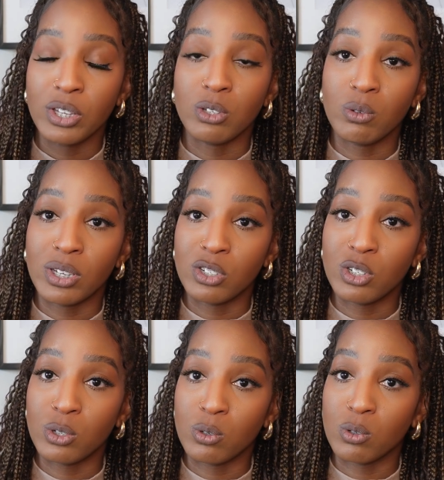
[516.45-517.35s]
You can
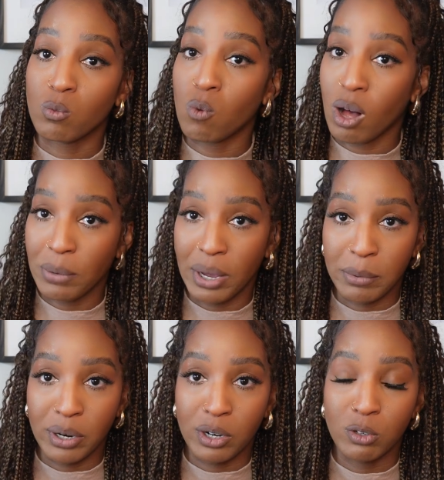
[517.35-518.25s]
choose
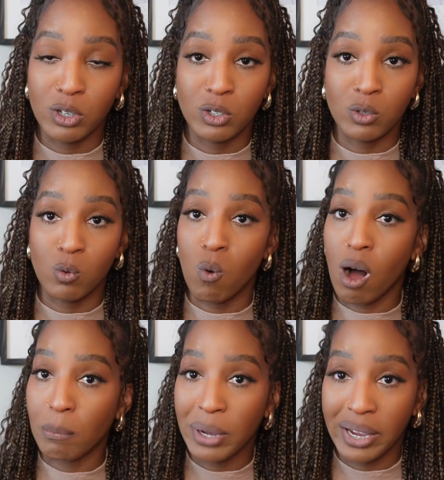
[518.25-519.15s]
wallpaper, you can do
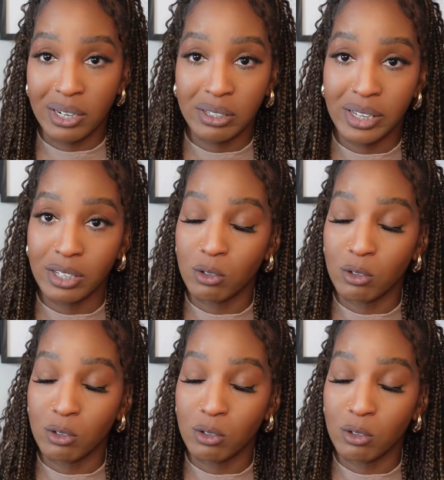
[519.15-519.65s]
wall paneling,